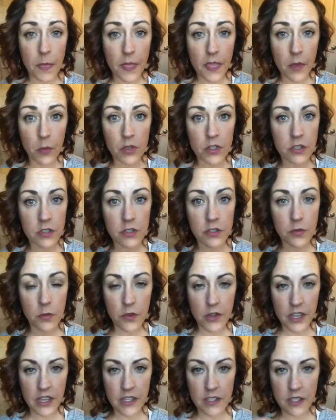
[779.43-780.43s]
which is super
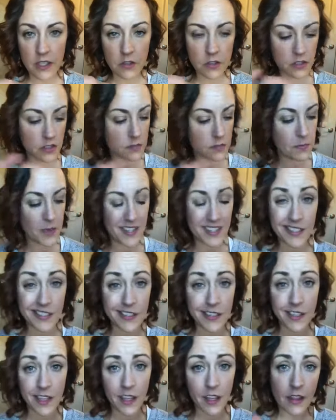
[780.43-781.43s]
easy. You just
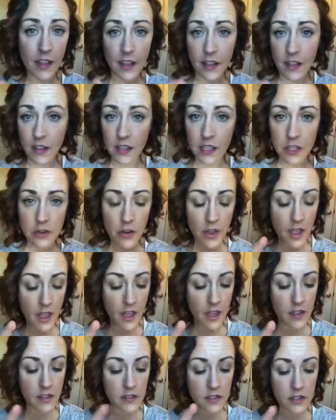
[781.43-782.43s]
basically like clean your
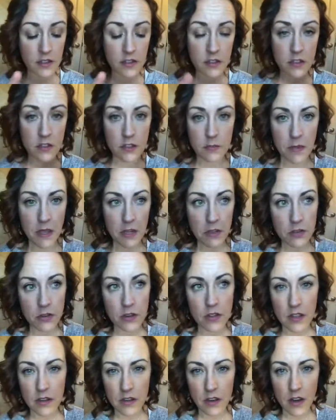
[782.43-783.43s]
hands and then just make sure
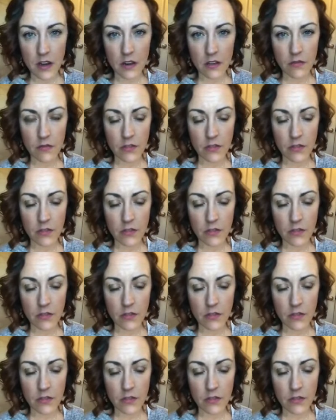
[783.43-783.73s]
that none of